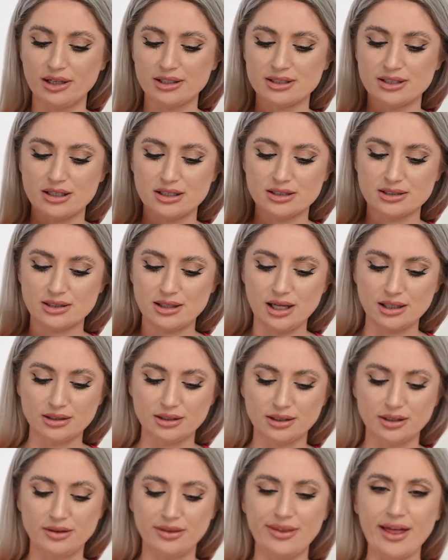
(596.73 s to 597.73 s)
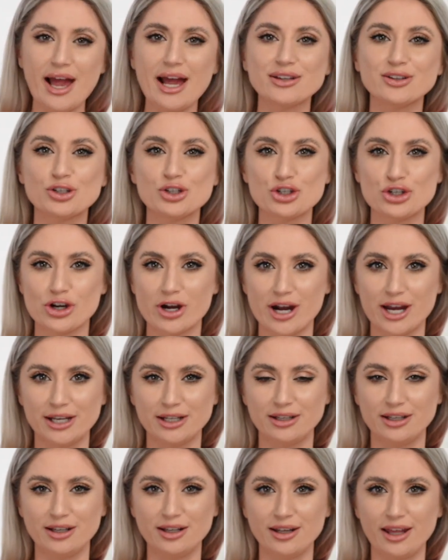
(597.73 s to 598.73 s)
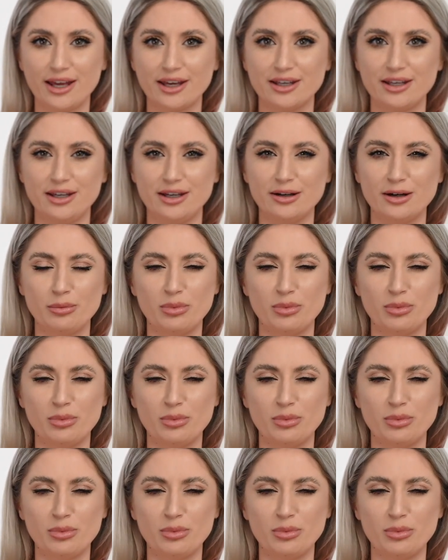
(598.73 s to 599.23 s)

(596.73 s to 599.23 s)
so it's not that shiny like here,